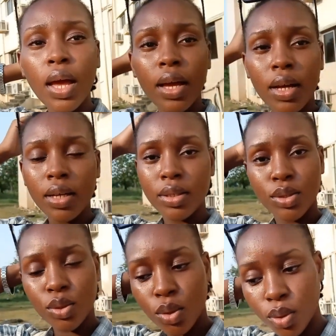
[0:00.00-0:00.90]
Hi guys,
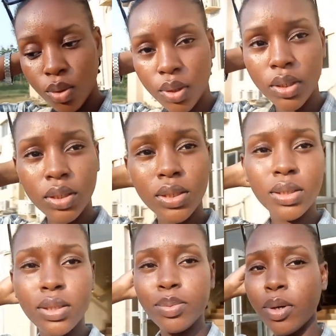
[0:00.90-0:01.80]
so
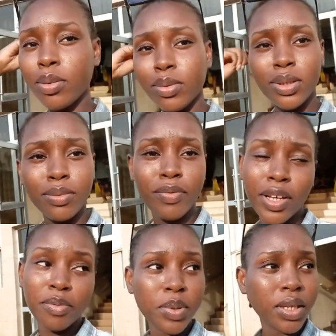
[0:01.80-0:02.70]
it's probably 5
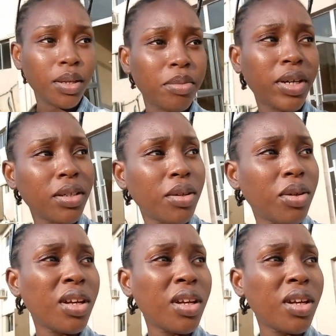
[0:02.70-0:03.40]
p.m. right now,